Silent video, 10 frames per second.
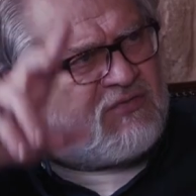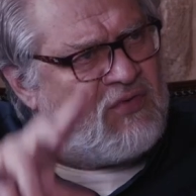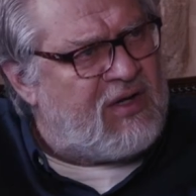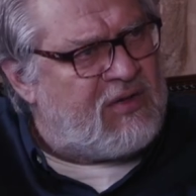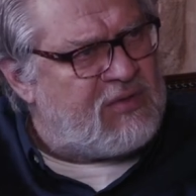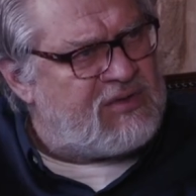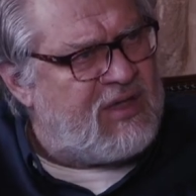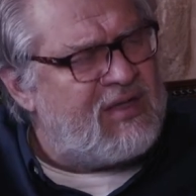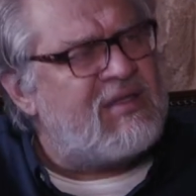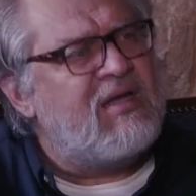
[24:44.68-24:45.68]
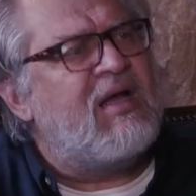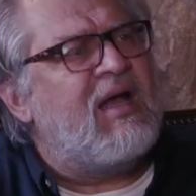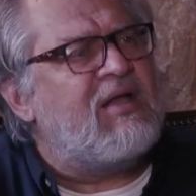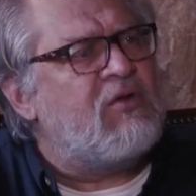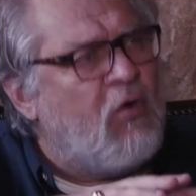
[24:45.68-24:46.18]
jet fighter was hit,
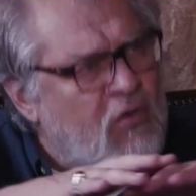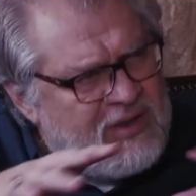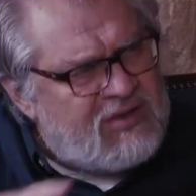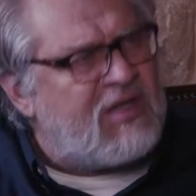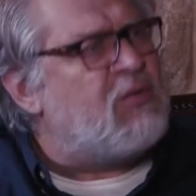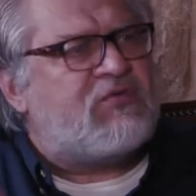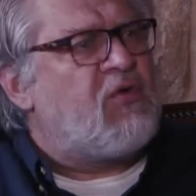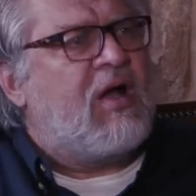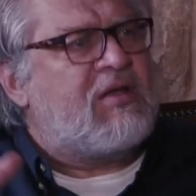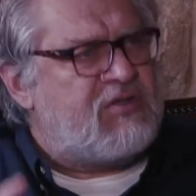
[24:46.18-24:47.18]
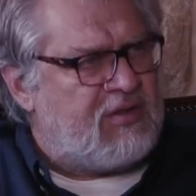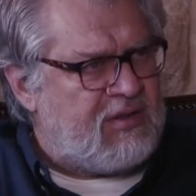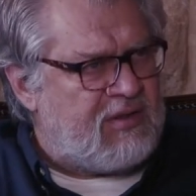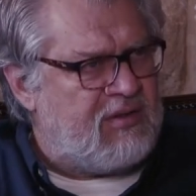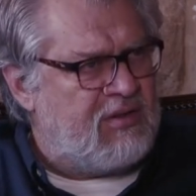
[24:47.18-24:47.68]
and all that thing was forgotten
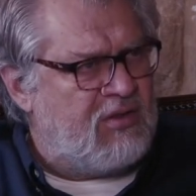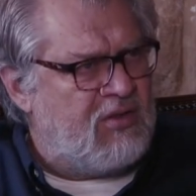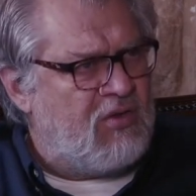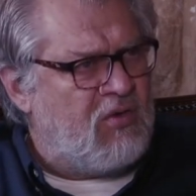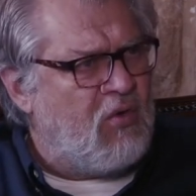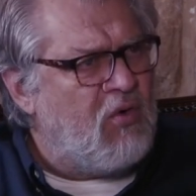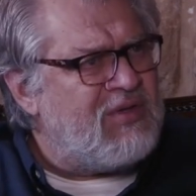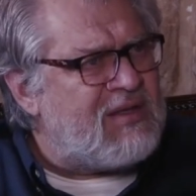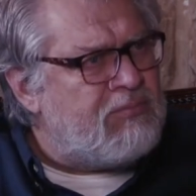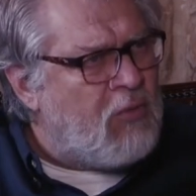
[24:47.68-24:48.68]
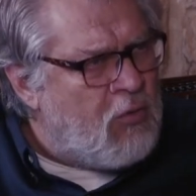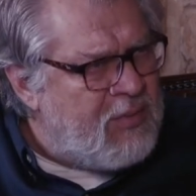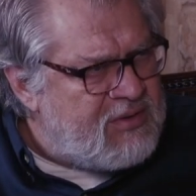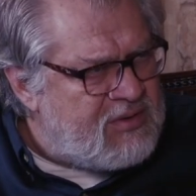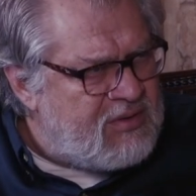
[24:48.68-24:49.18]
suddenly. All that
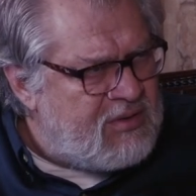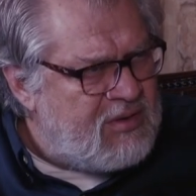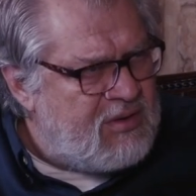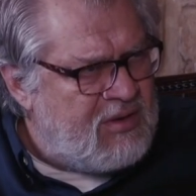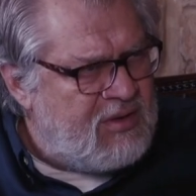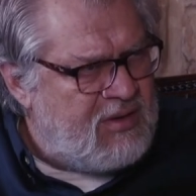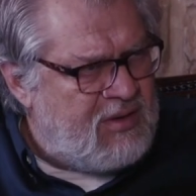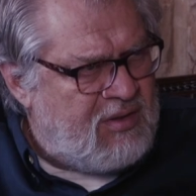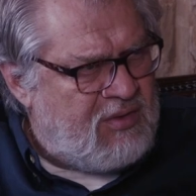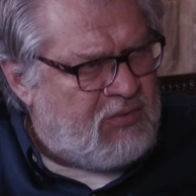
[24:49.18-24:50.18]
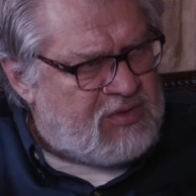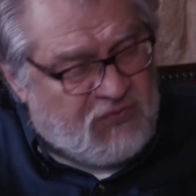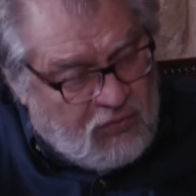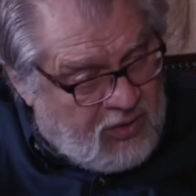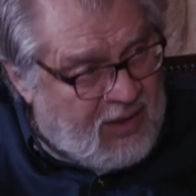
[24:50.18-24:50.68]
moment was
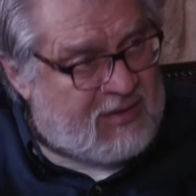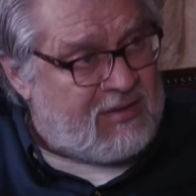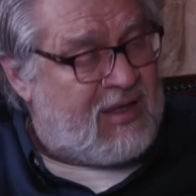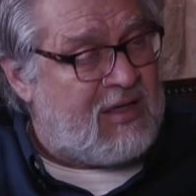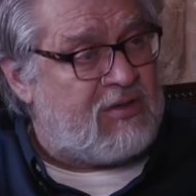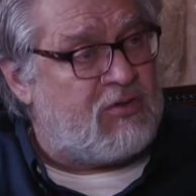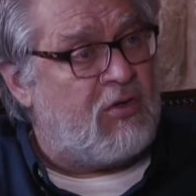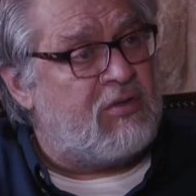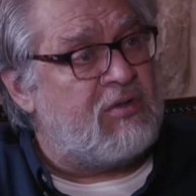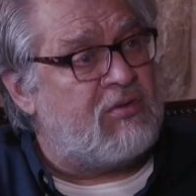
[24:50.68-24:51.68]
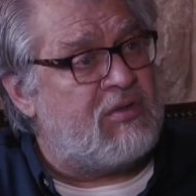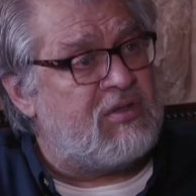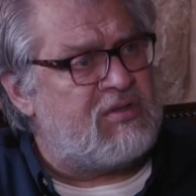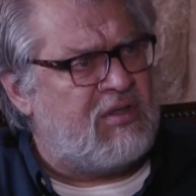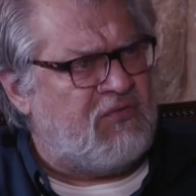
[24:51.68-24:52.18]
forgotten, and it turned into
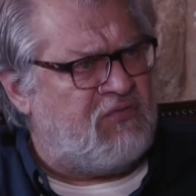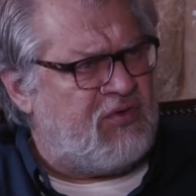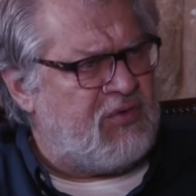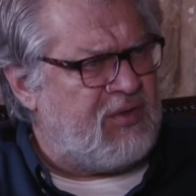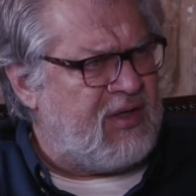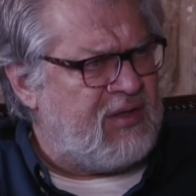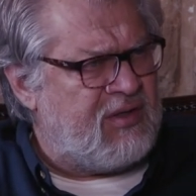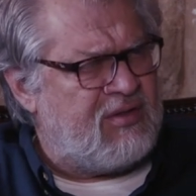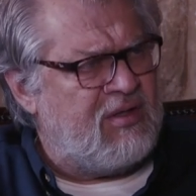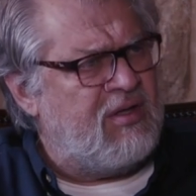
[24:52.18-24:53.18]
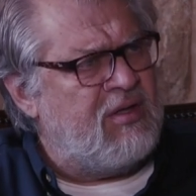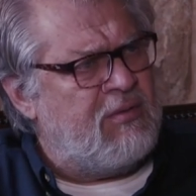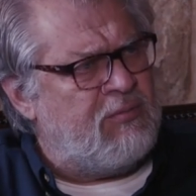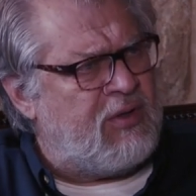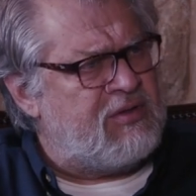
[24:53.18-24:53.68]
this infuriated
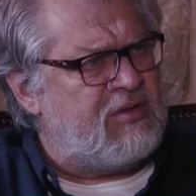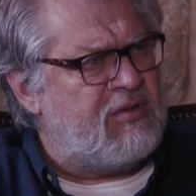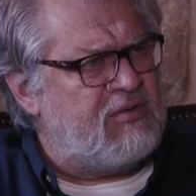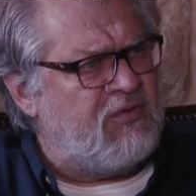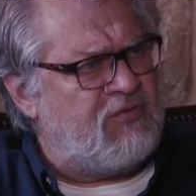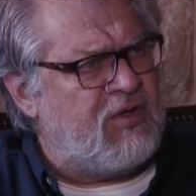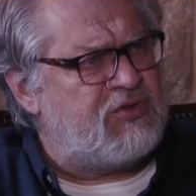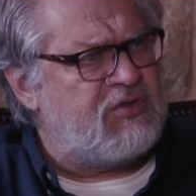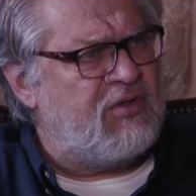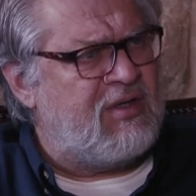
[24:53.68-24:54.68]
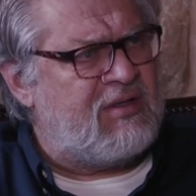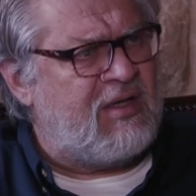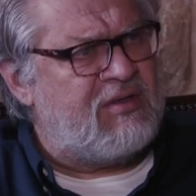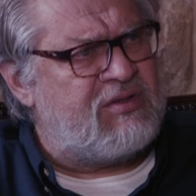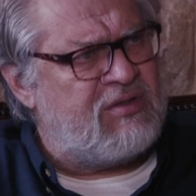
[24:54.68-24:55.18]
president of Russia
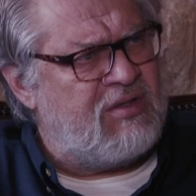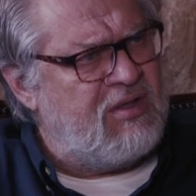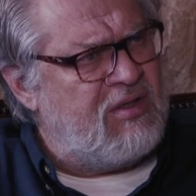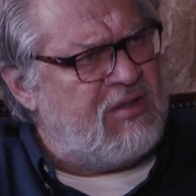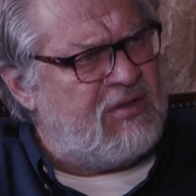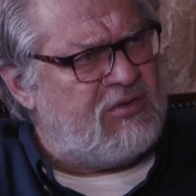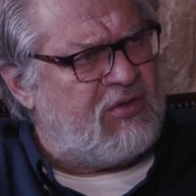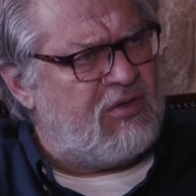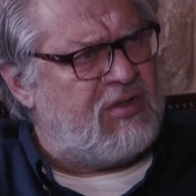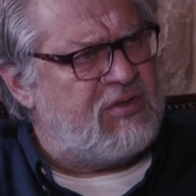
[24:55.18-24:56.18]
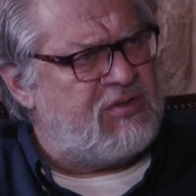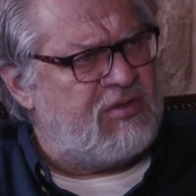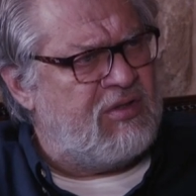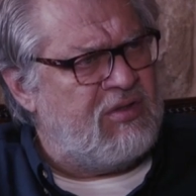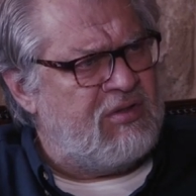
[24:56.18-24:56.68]
against the
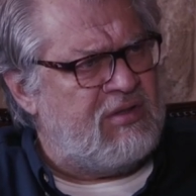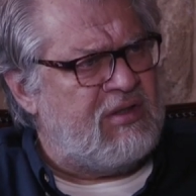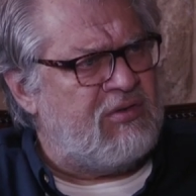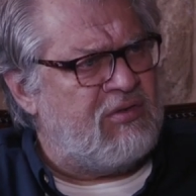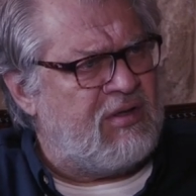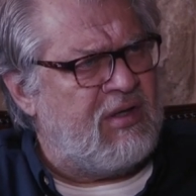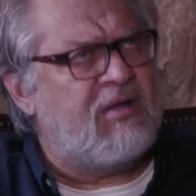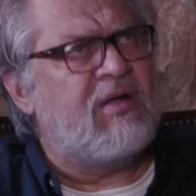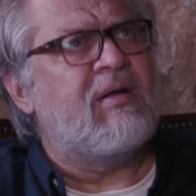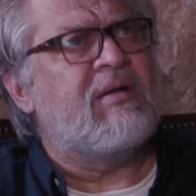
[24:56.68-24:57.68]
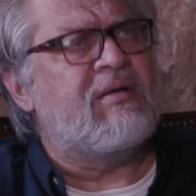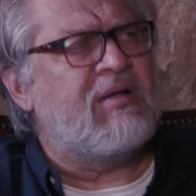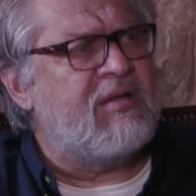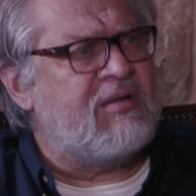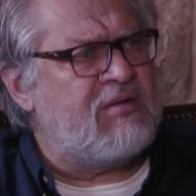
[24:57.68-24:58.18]
Turkish leader
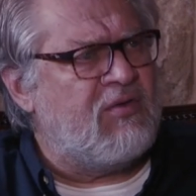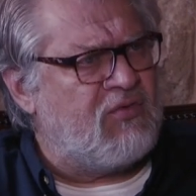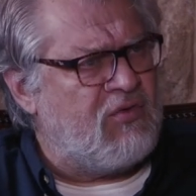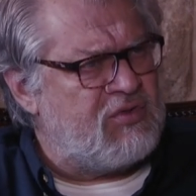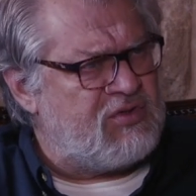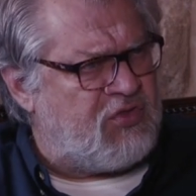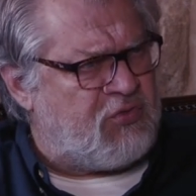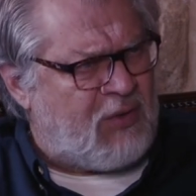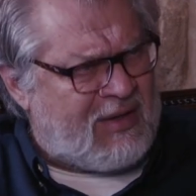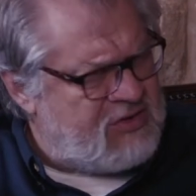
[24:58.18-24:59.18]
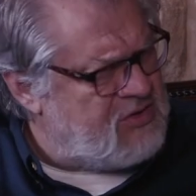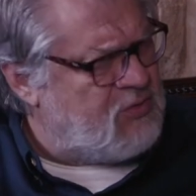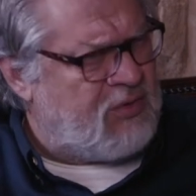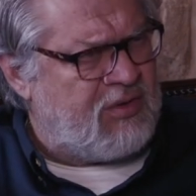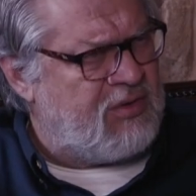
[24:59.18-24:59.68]
and of course
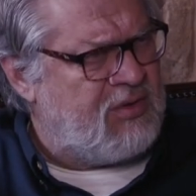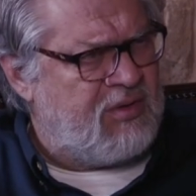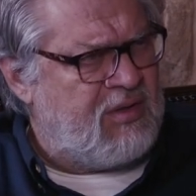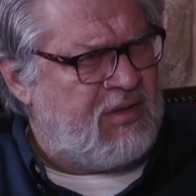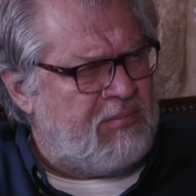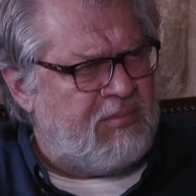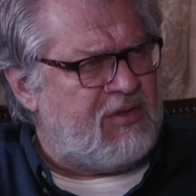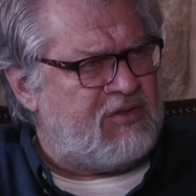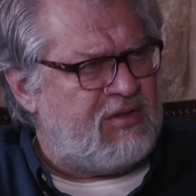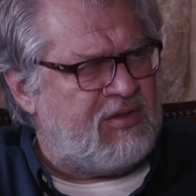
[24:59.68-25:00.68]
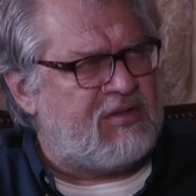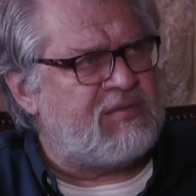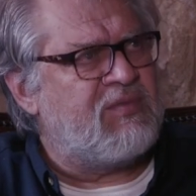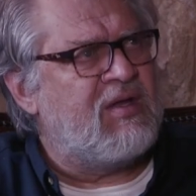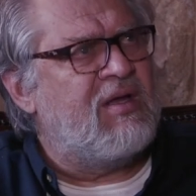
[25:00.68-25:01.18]
threats were mentioned,
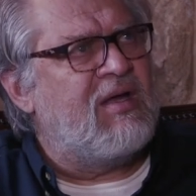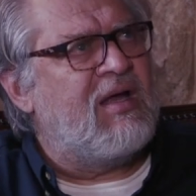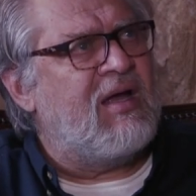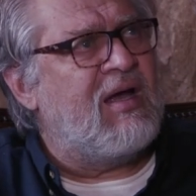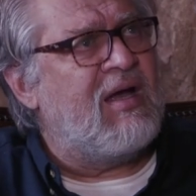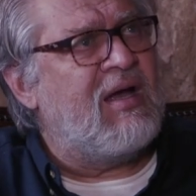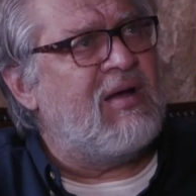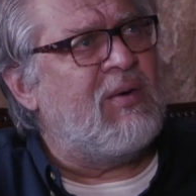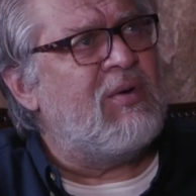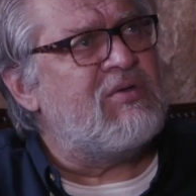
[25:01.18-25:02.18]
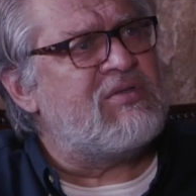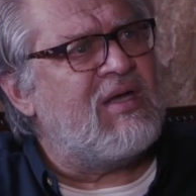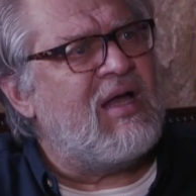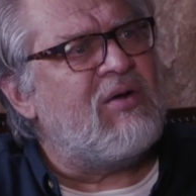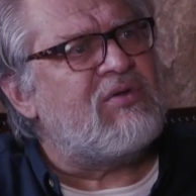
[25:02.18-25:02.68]
things. I want to
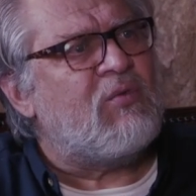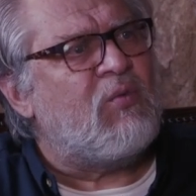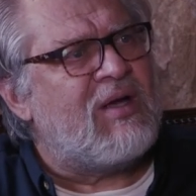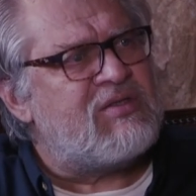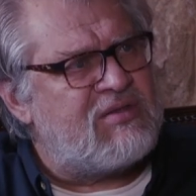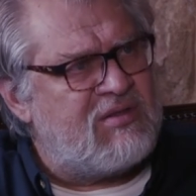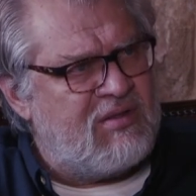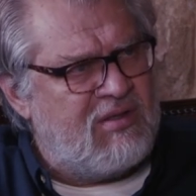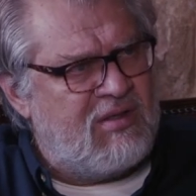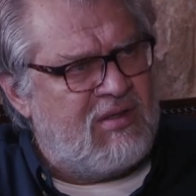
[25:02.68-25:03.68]
say how the West